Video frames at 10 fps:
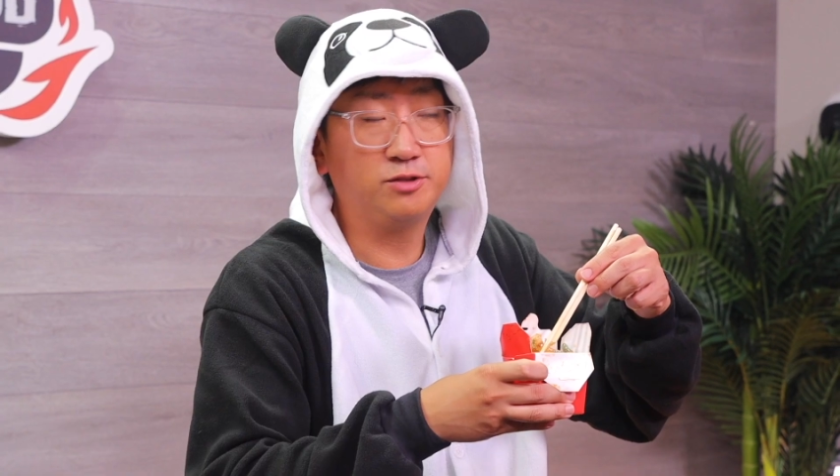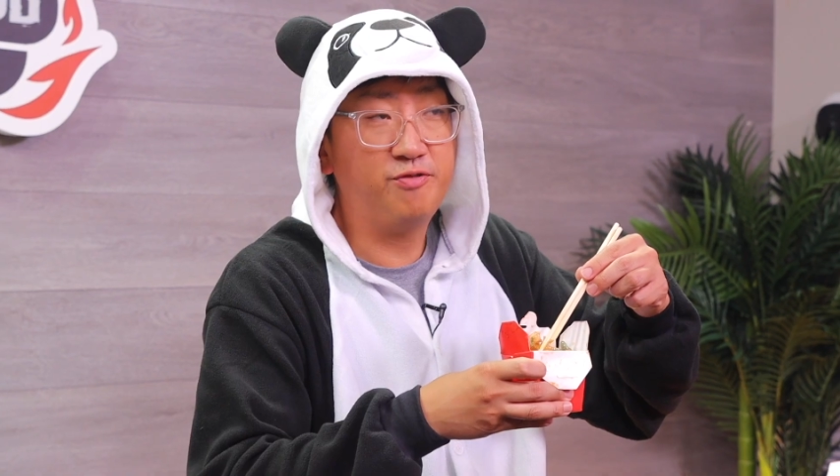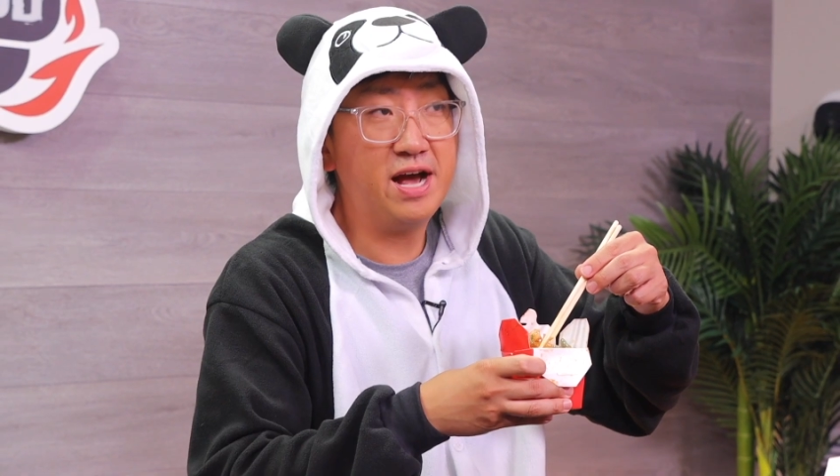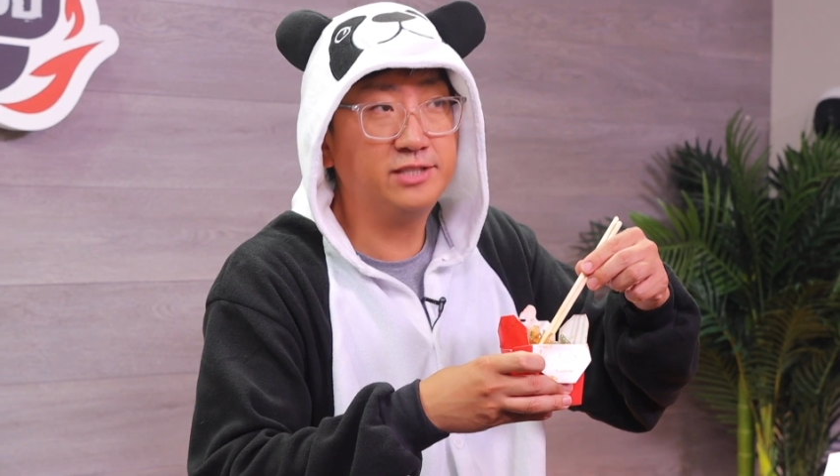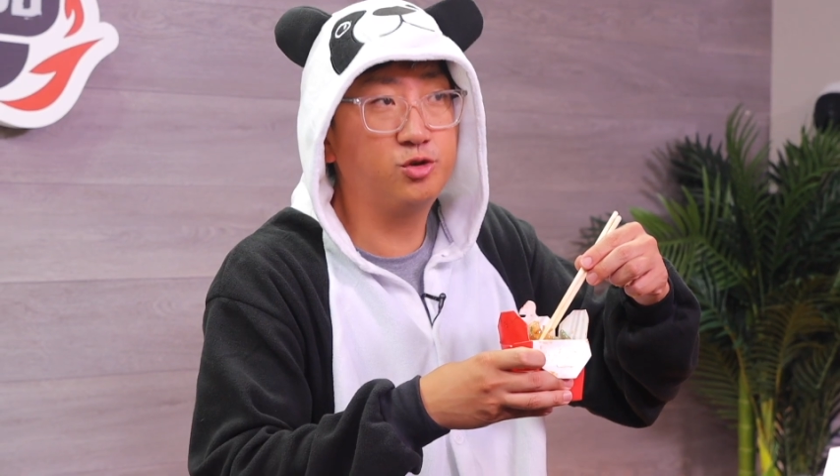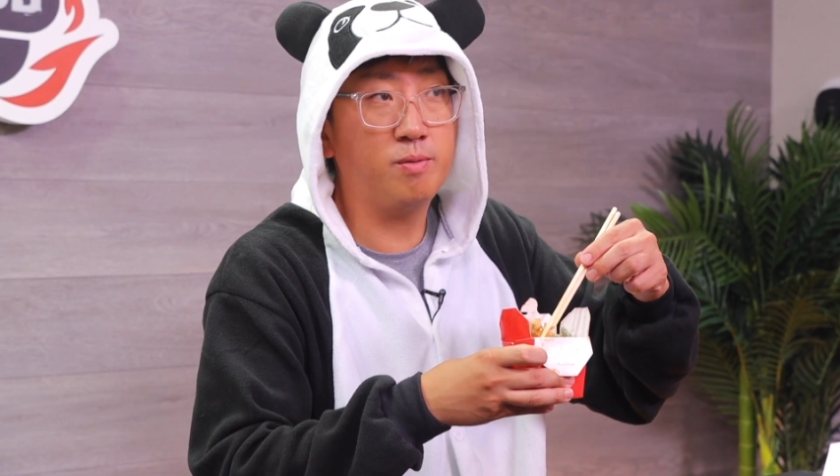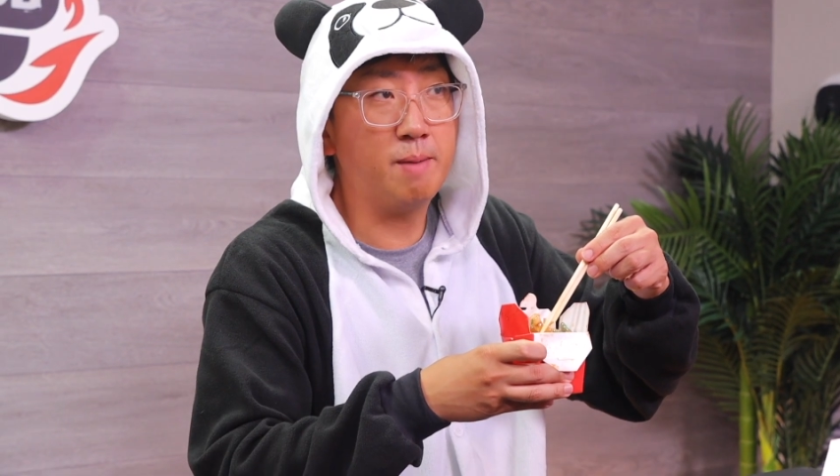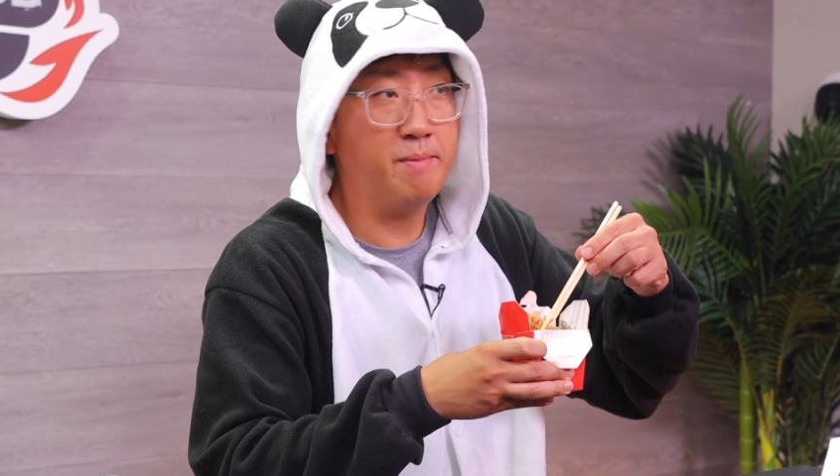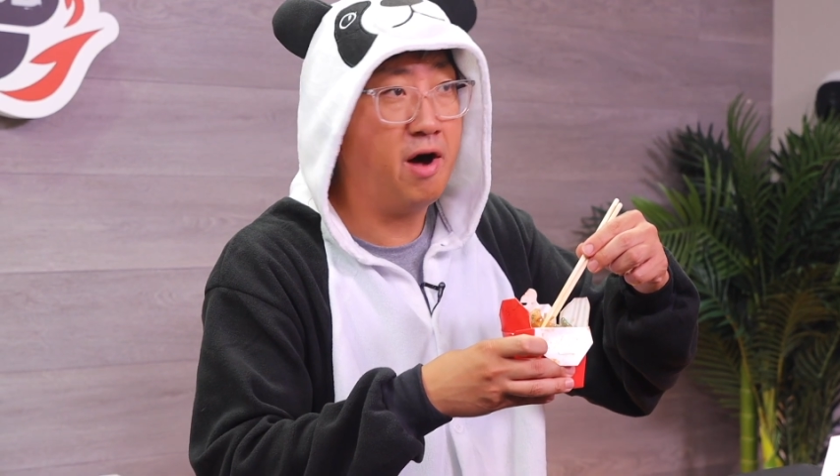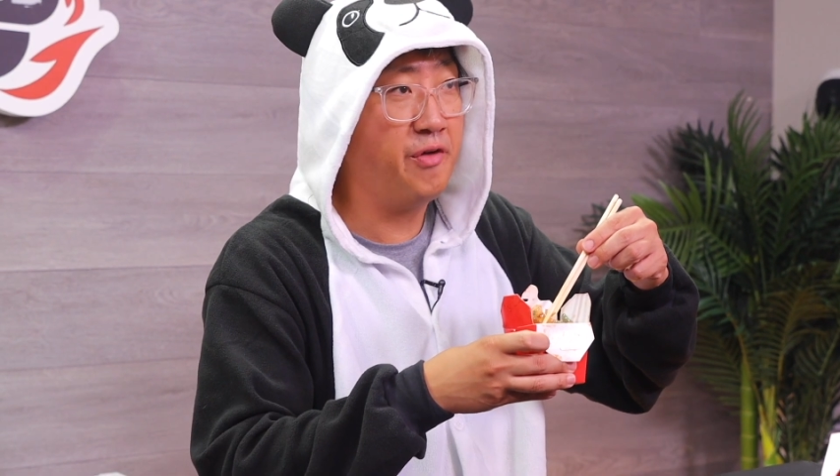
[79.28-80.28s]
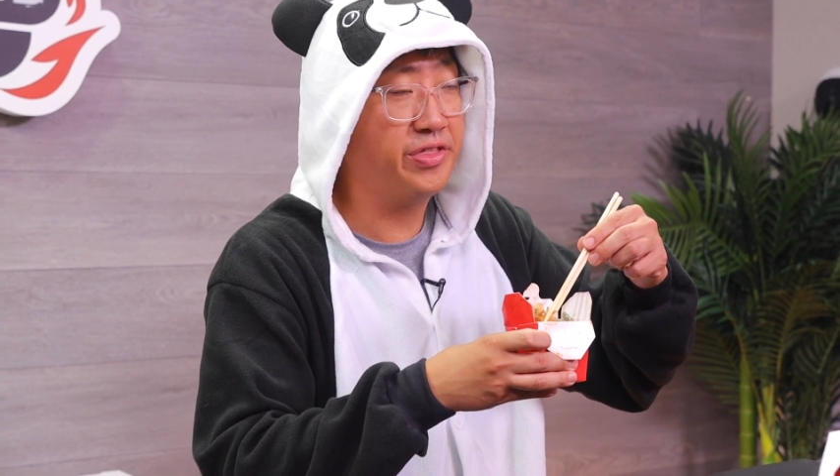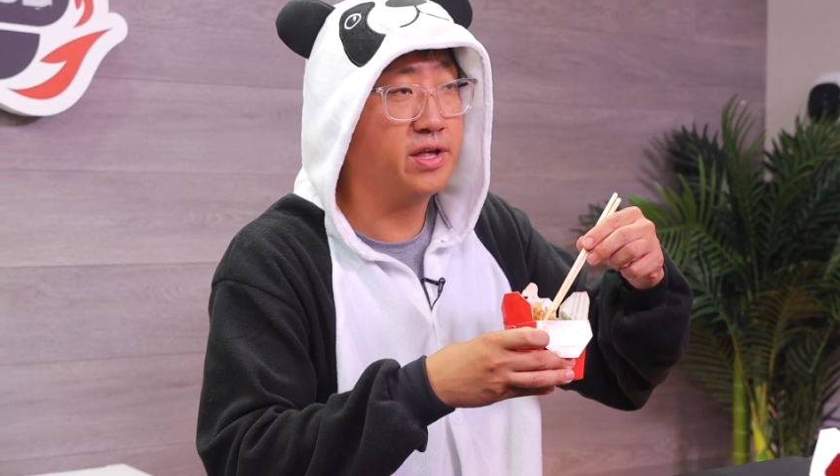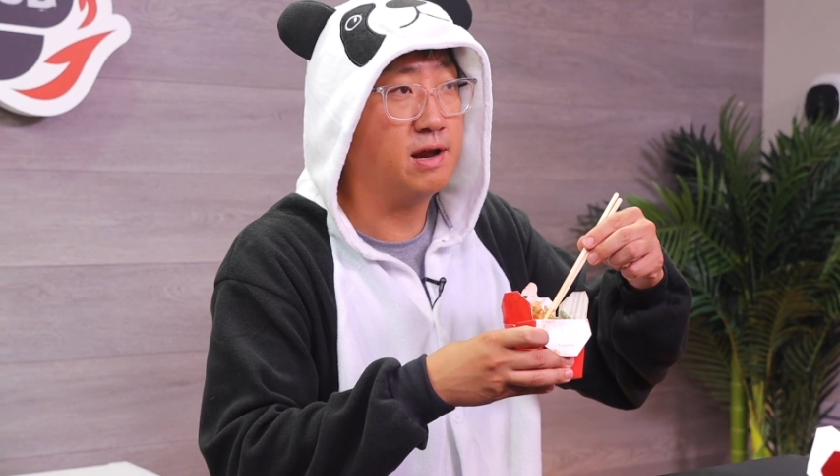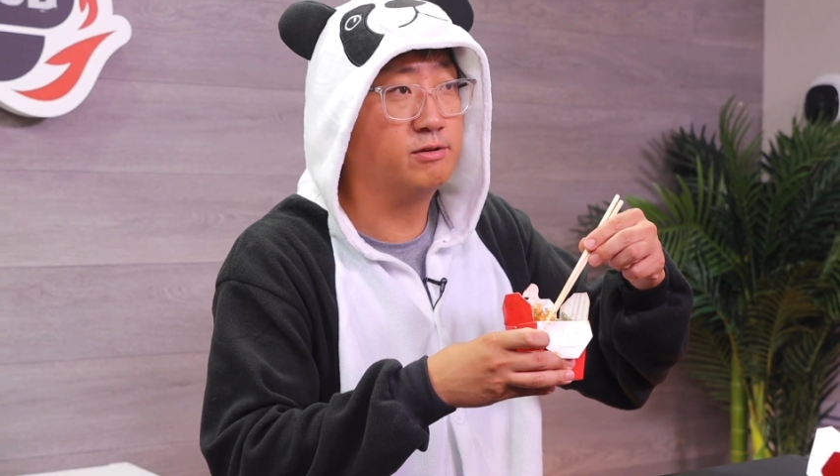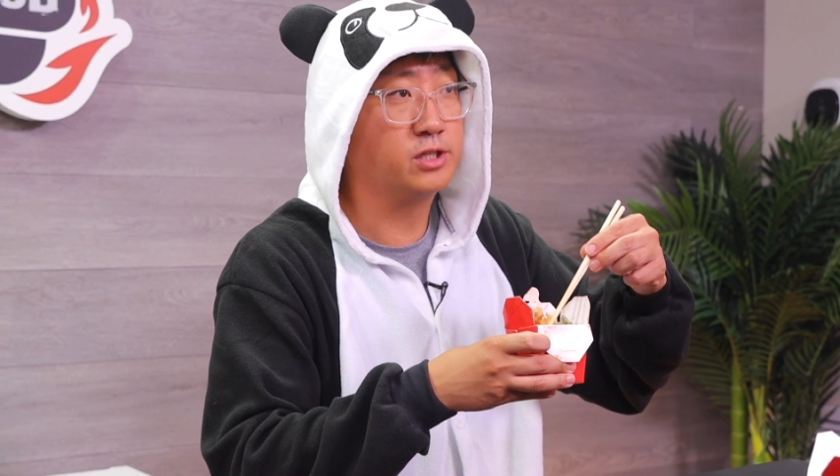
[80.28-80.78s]
faster in my mouth
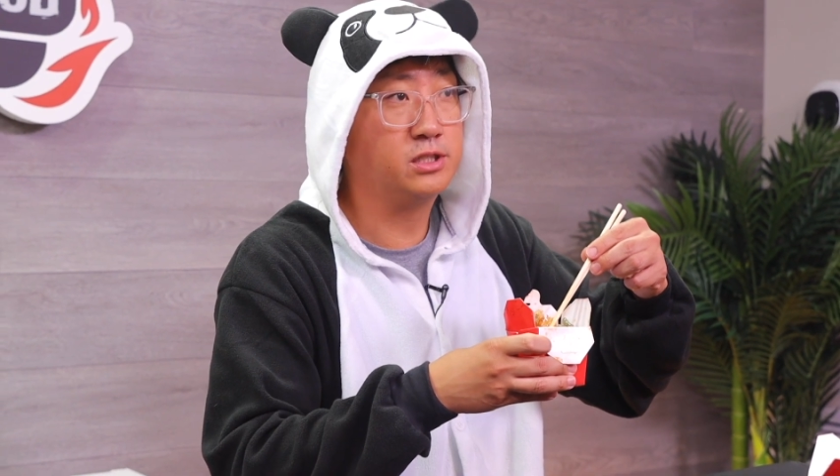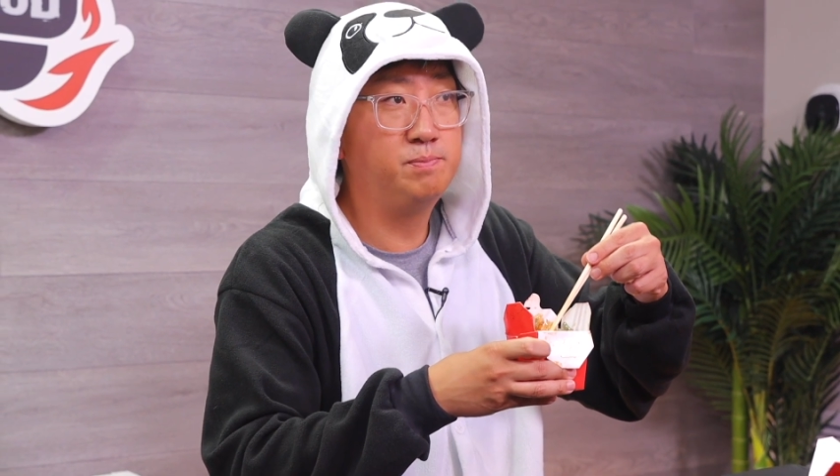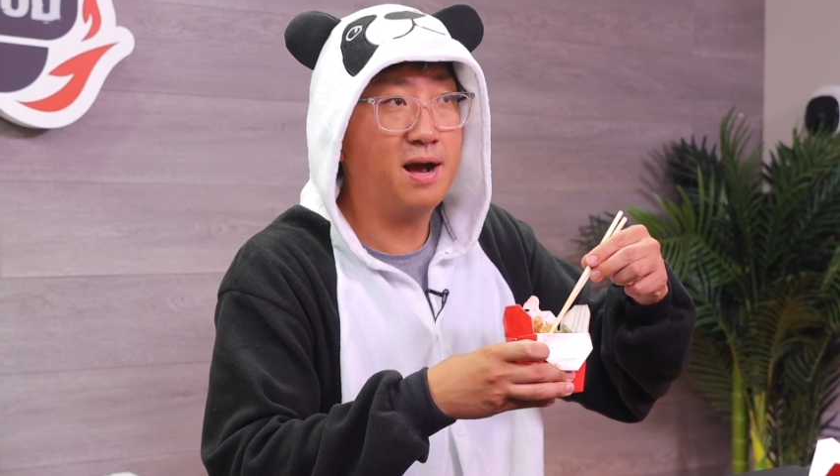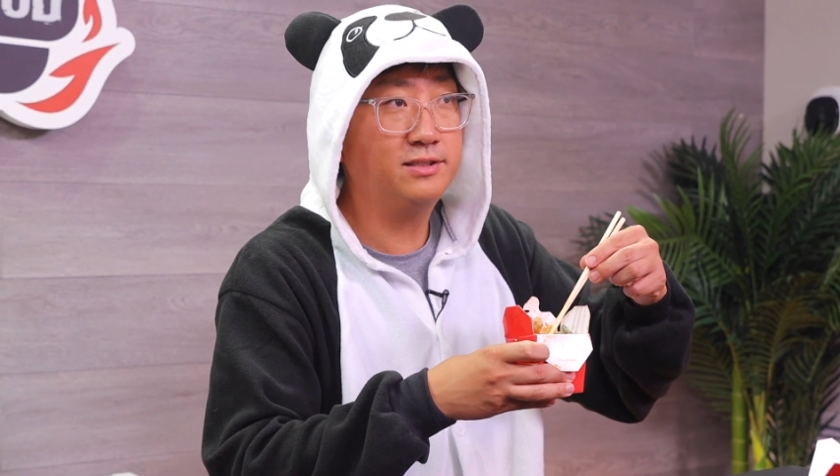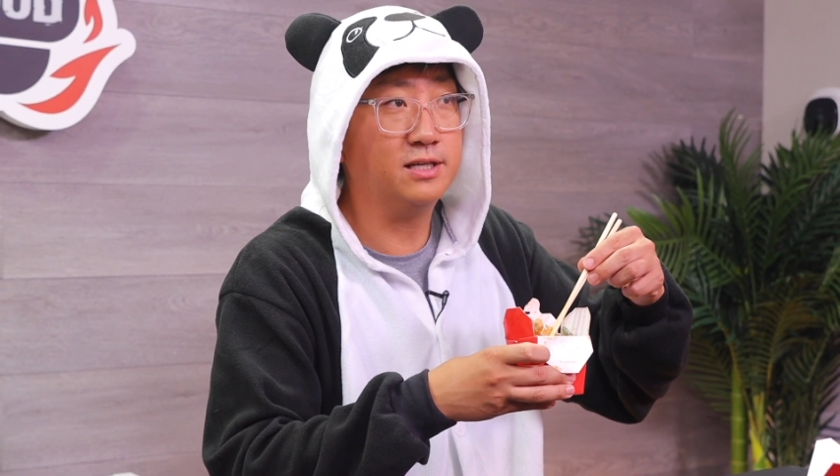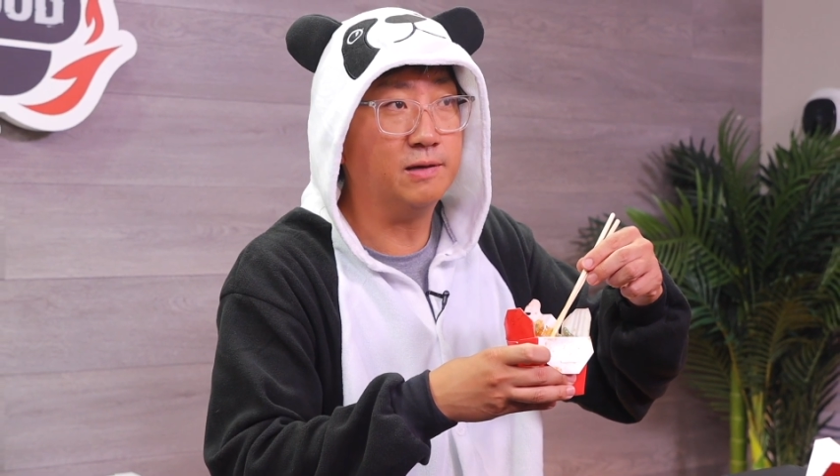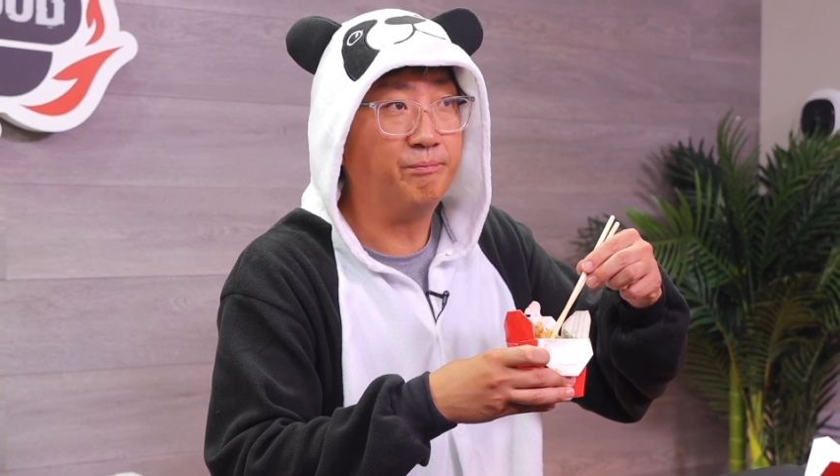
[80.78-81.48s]
than I was expecting.